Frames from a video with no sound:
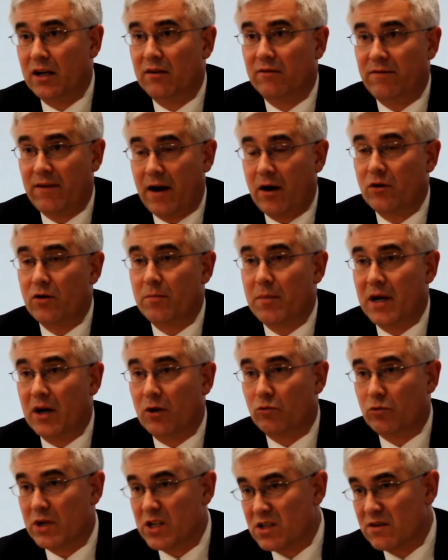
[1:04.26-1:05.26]
and found to be a
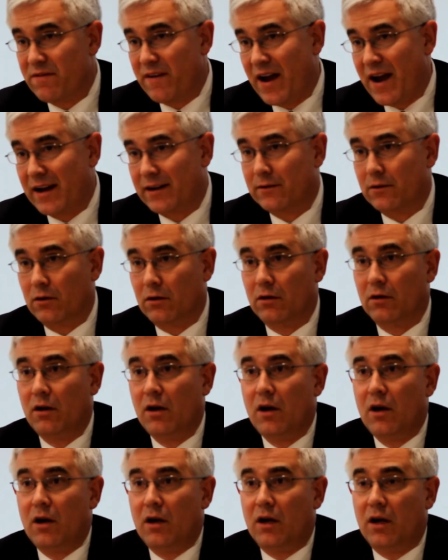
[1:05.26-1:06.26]
risk factor
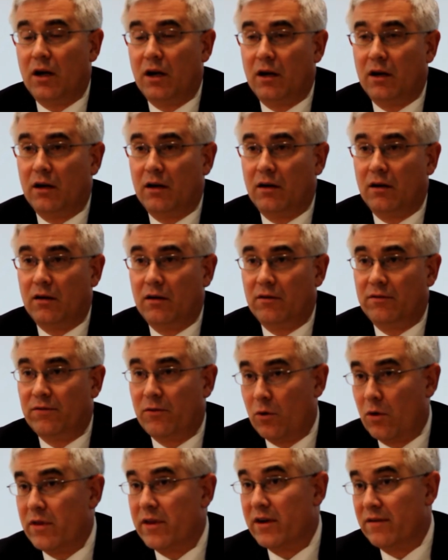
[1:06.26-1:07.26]

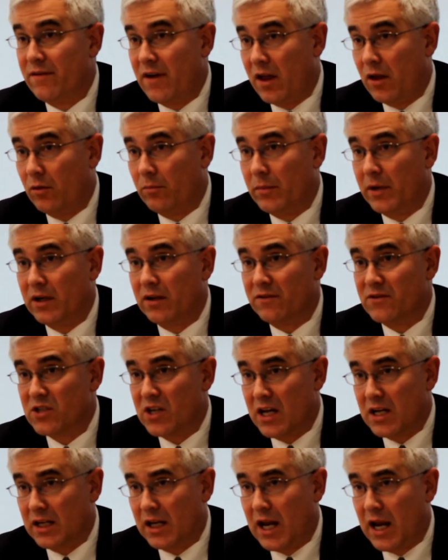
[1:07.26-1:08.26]
for the development of
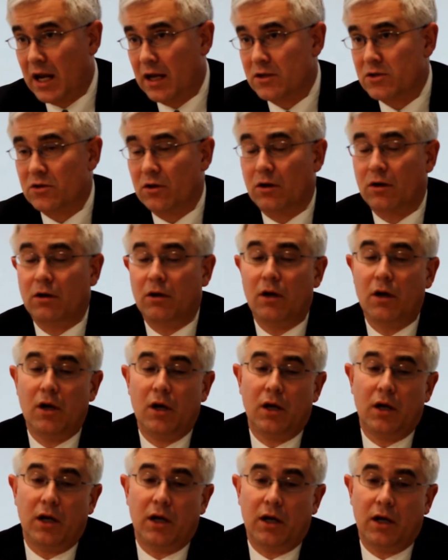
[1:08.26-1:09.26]
skin cancer.
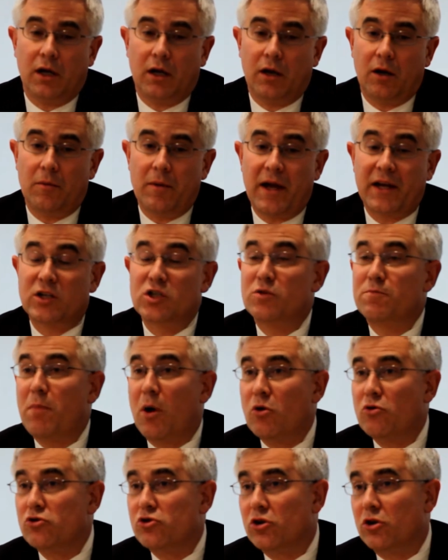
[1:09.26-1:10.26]

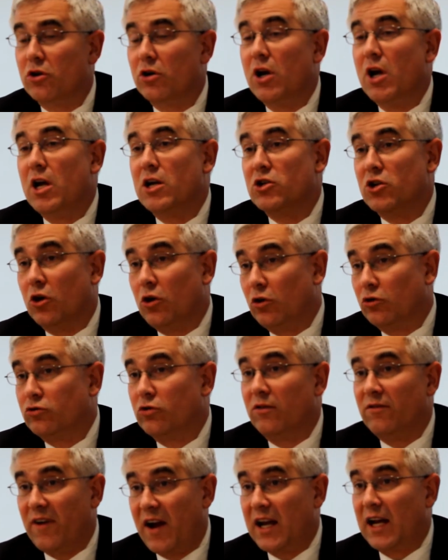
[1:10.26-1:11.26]
Exposure to
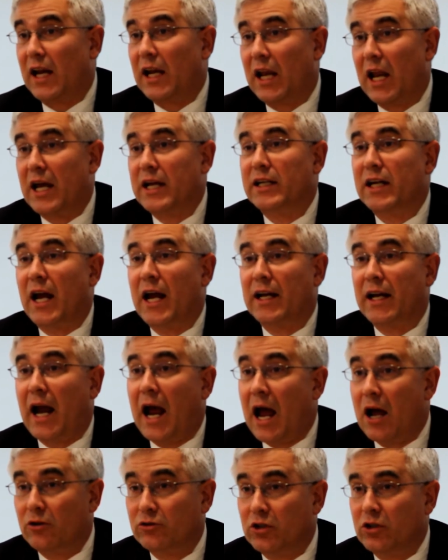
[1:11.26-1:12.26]
ultraviolet light at
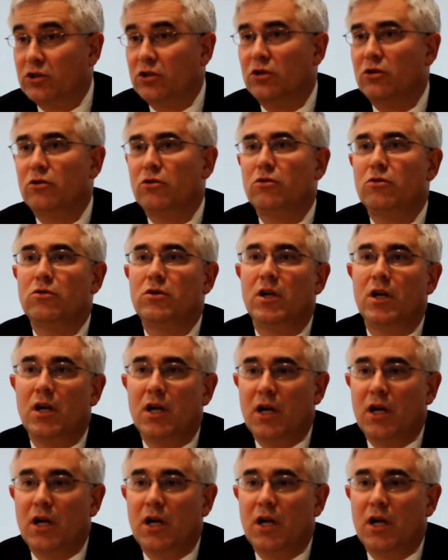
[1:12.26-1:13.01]
altitude,